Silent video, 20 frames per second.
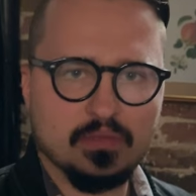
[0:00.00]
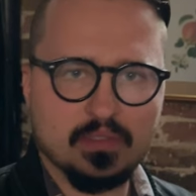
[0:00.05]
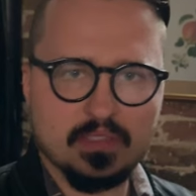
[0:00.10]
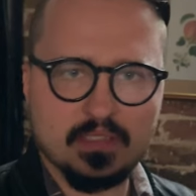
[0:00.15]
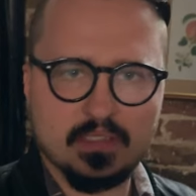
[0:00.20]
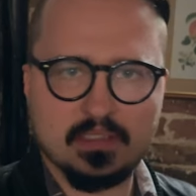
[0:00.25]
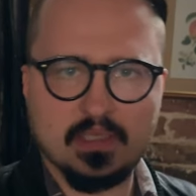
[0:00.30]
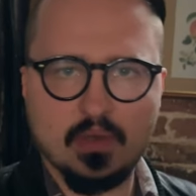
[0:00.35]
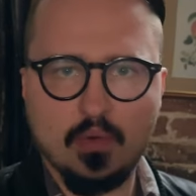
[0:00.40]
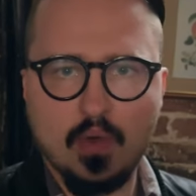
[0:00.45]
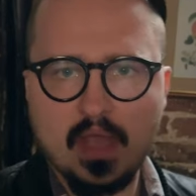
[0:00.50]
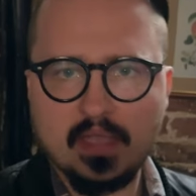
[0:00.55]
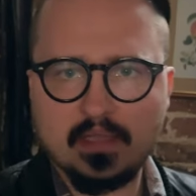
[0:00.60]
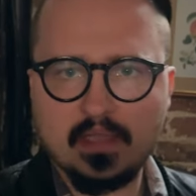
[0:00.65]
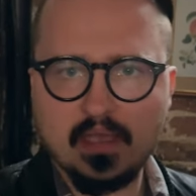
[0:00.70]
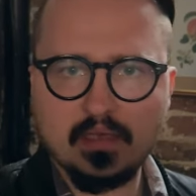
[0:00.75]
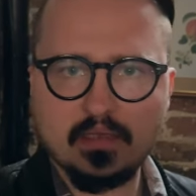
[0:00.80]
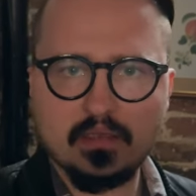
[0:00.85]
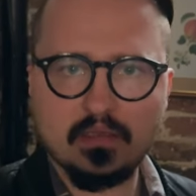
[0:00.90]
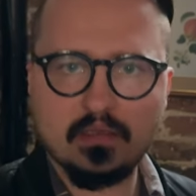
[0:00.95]
this is the wide
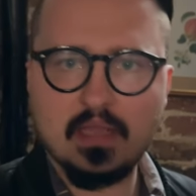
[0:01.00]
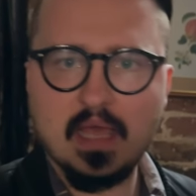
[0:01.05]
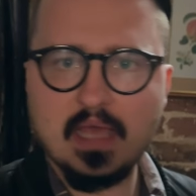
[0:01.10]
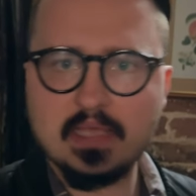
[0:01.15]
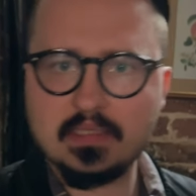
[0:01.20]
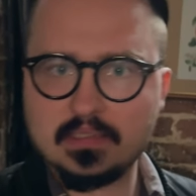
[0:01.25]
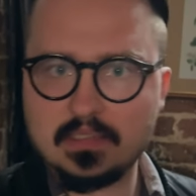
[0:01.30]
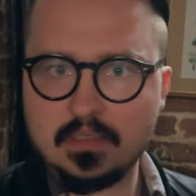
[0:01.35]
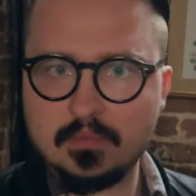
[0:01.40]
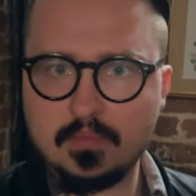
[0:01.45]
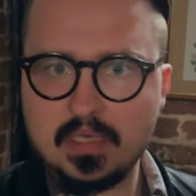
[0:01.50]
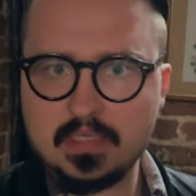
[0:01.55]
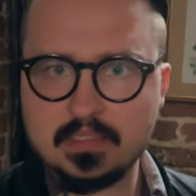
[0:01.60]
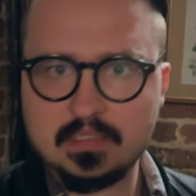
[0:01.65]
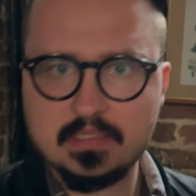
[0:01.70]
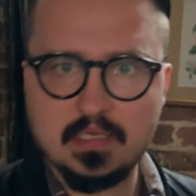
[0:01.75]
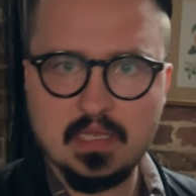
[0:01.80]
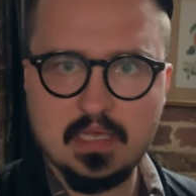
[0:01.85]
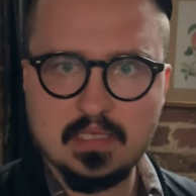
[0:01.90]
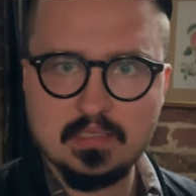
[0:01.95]
angle lens, the
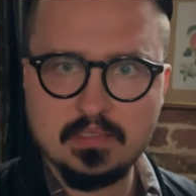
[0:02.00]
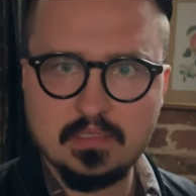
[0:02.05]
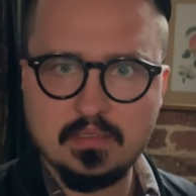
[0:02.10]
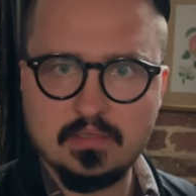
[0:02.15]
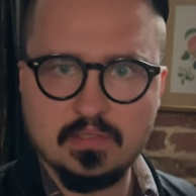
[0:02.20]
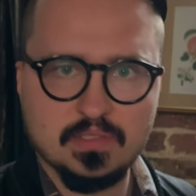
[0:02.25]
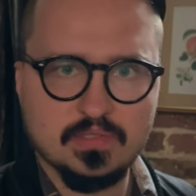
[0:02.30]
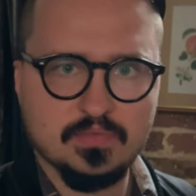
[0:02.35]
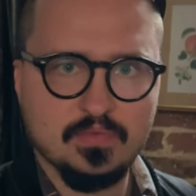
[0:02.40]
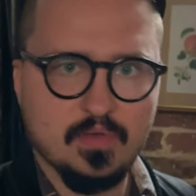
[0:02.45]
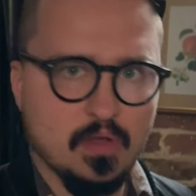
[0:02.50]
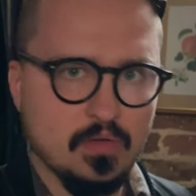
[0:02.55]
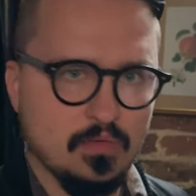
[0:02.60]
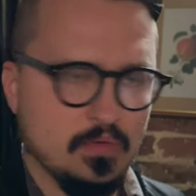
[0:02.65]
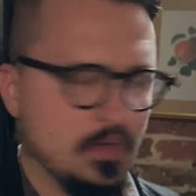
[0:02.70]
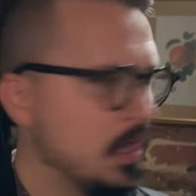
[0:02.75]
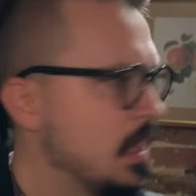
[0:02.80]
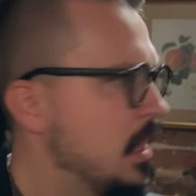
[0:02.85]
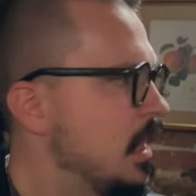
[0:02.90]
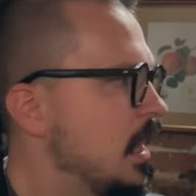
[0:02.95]
best lens in this phone,
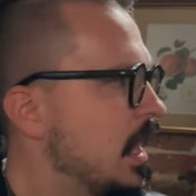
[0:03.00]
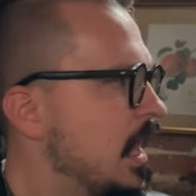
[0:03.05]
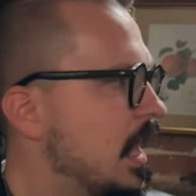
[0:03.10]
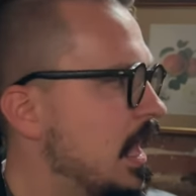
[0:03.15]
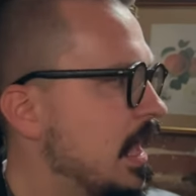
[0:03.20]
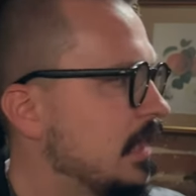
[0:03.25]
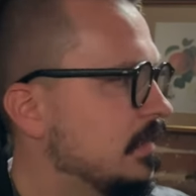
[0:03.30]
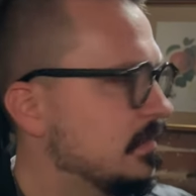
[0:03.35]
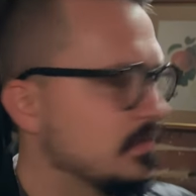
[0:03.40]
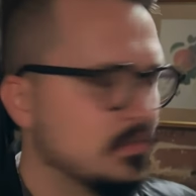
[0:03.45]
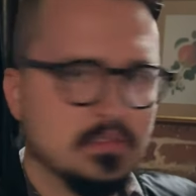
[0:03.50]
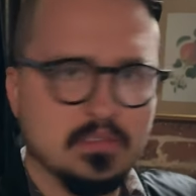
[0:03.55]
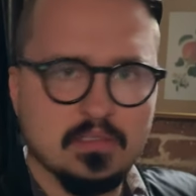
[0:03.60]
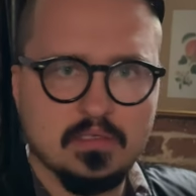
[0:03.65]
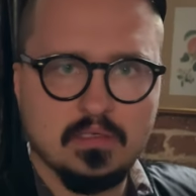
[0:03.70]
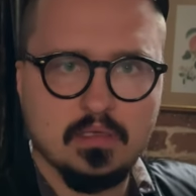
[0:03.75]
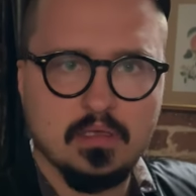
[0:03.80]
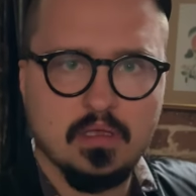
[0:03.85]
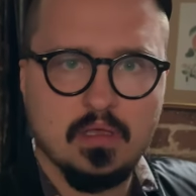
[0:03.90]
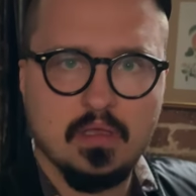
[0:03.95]
and
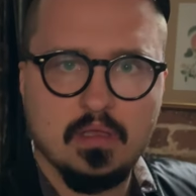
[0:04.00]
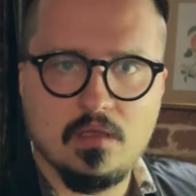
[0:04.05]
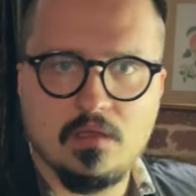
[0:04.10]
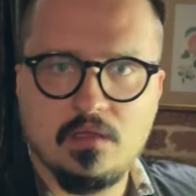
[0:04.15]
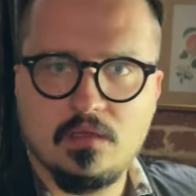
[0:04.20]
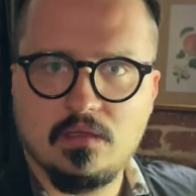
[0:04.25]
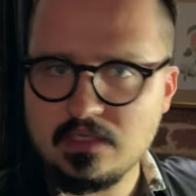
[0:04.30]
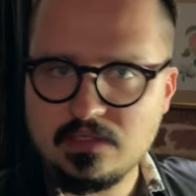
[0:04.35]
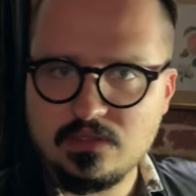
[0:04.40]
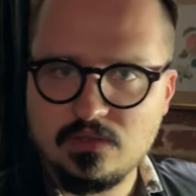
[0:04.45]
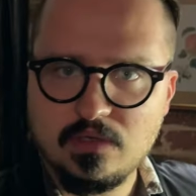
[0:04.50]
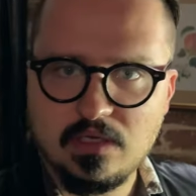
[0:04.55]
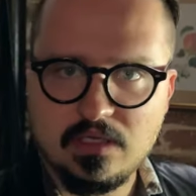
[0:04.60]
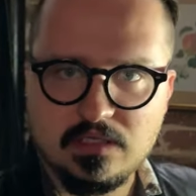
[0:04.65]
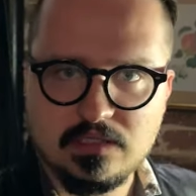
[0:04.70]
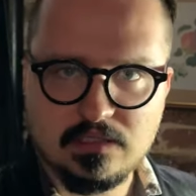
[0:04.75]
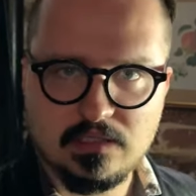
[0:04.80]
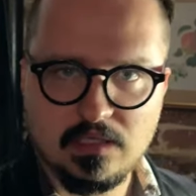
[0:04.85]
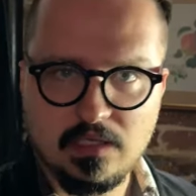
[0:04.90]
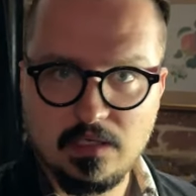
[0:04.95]
as you can
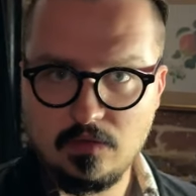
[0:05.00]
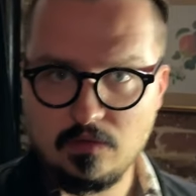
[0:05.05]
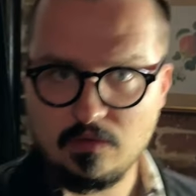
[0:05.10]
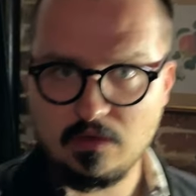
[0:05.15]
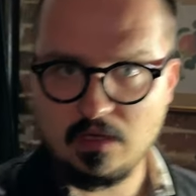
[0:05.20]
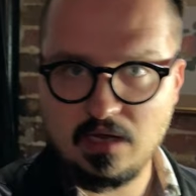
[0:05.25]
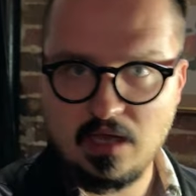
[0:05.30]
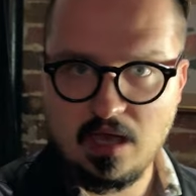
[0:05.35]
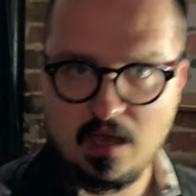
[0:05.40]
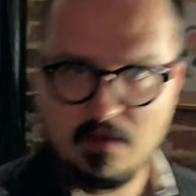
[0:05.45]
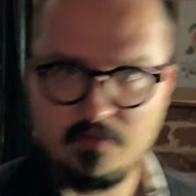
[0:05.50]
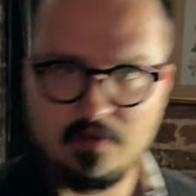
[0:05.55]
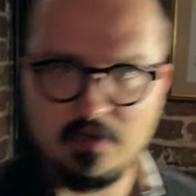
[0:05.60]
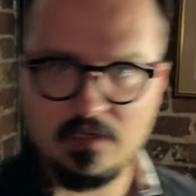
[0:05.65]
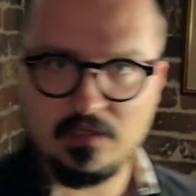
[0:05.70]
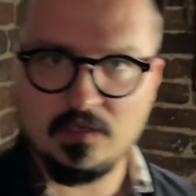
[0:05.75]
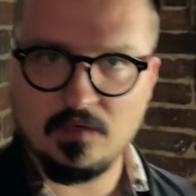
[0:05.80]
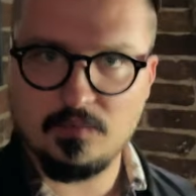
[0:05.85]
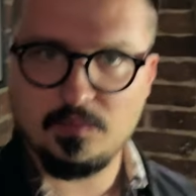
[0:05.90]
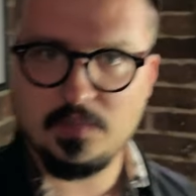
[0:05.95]
see, you can have a
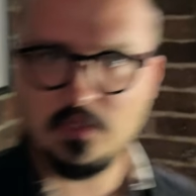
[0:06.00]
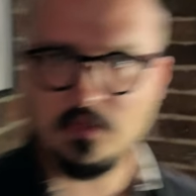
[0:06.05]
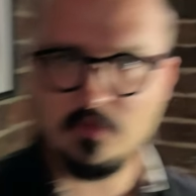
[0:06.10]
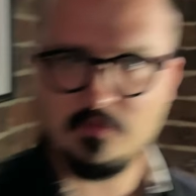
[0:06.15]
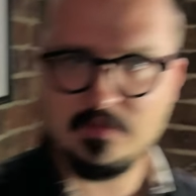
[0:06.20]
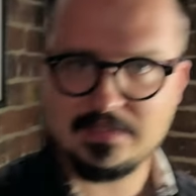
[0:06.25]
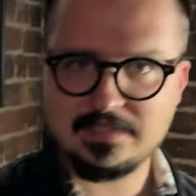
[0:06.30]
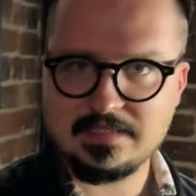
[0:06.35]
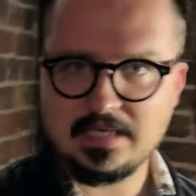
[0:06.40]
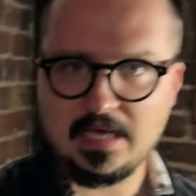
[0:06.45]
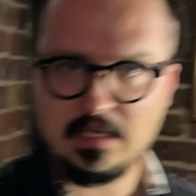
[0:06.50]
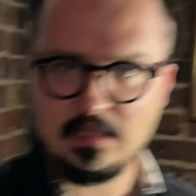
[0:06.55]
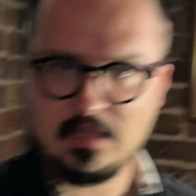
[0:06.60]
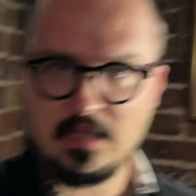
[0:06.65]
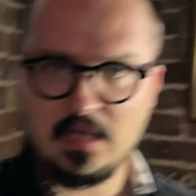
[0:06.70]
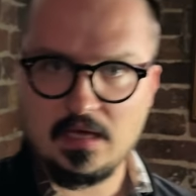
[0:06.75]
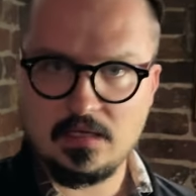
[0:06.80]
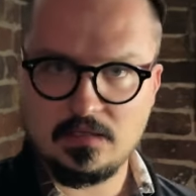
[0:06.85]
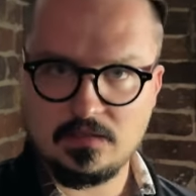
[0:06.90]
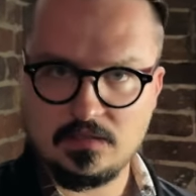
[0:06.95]
little bit of a side
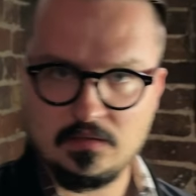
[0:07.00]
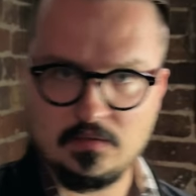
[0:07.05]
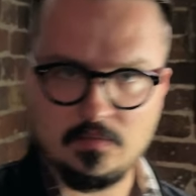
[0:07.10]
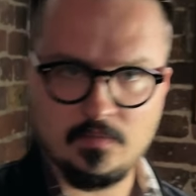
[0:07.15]
light,